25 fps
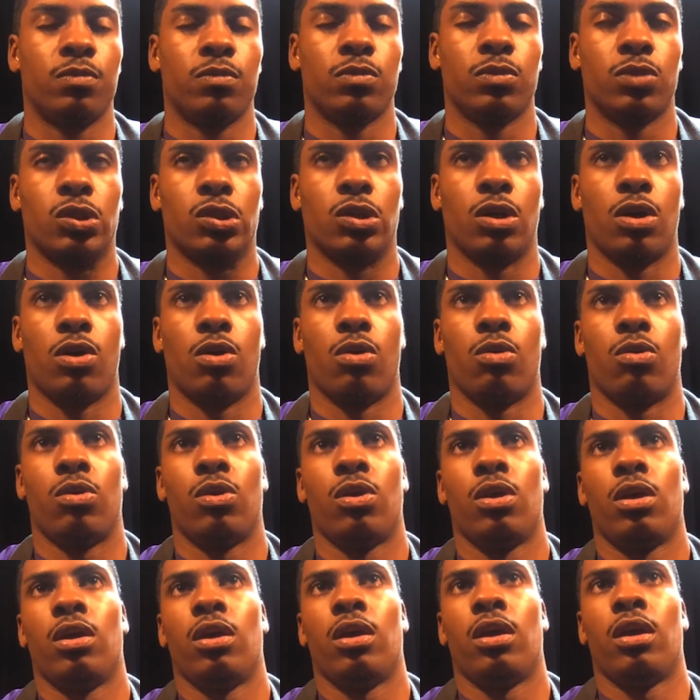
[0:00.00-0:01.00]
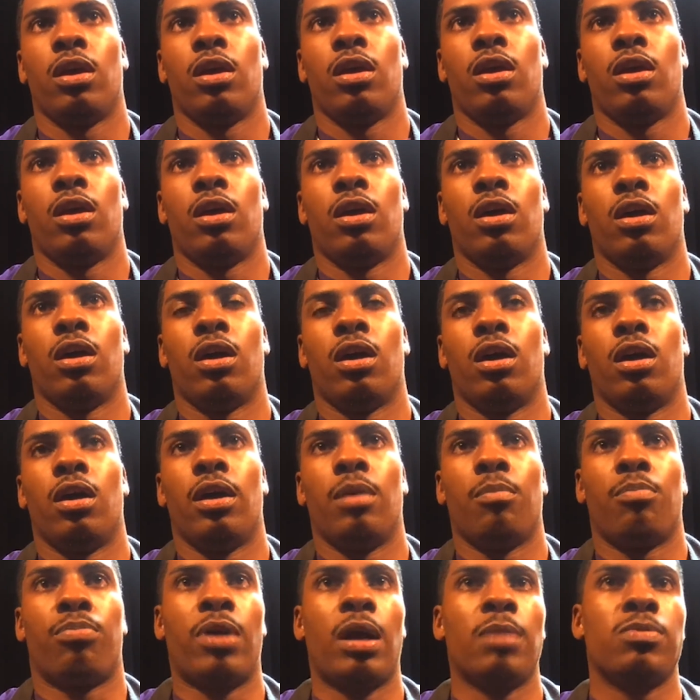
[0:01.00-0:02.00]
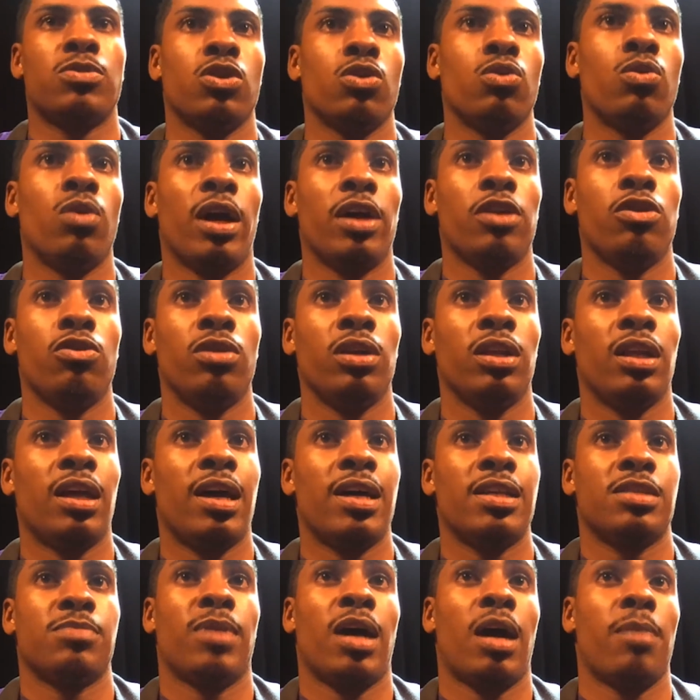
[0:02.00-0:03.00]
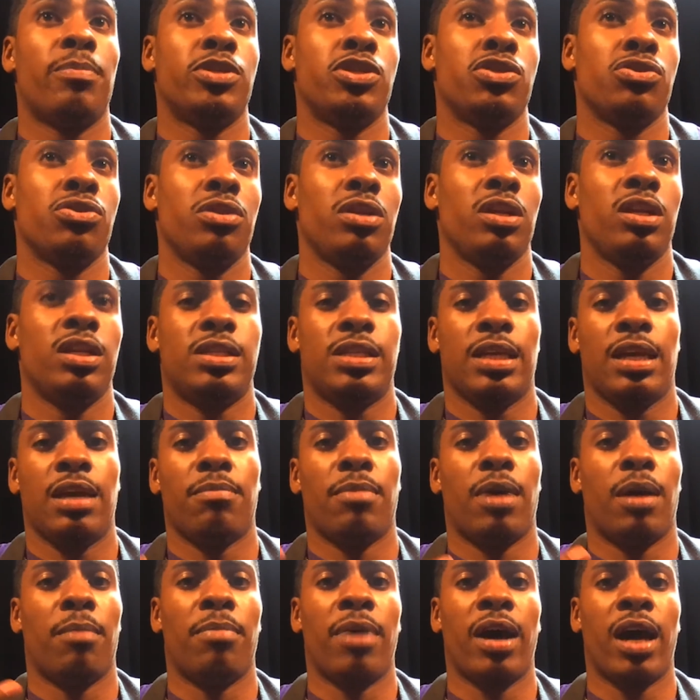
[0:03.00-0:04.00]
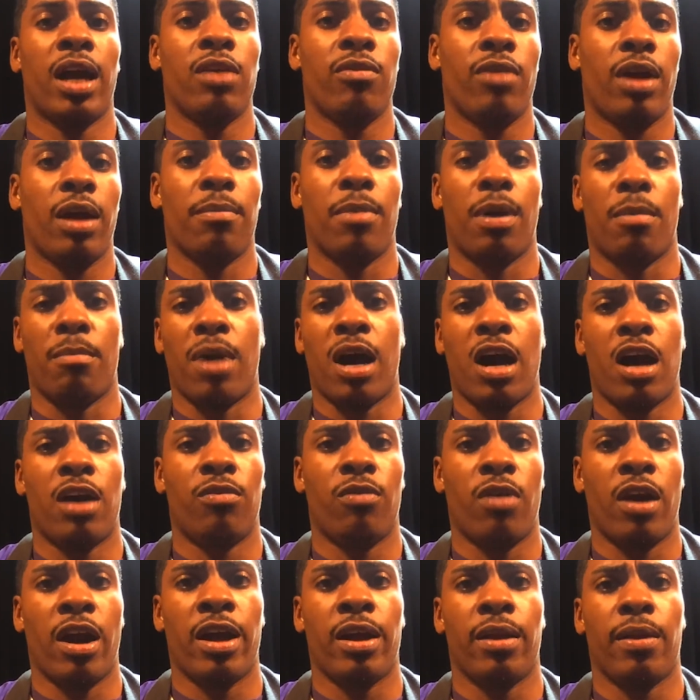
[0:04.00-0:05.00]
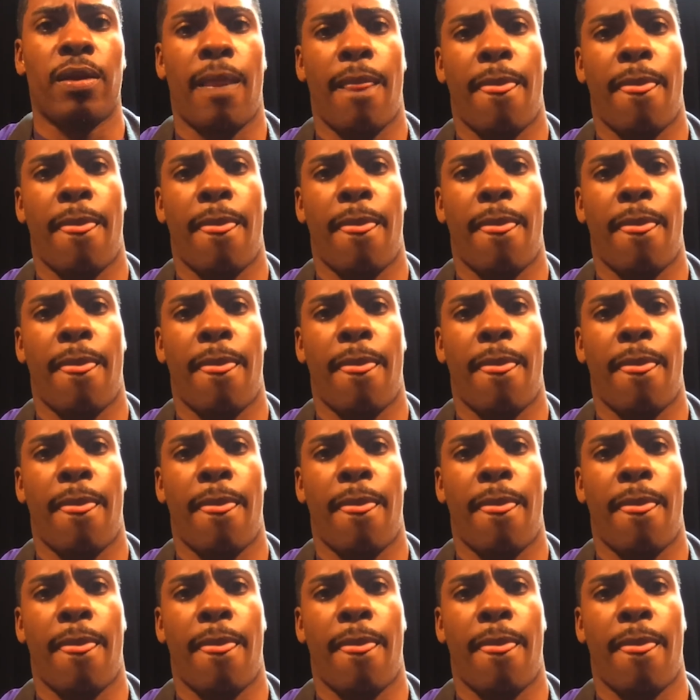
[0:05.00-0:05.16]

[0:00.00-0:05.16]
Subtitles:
So in prep school, I utilized my opportunity to get my body right, my mind right.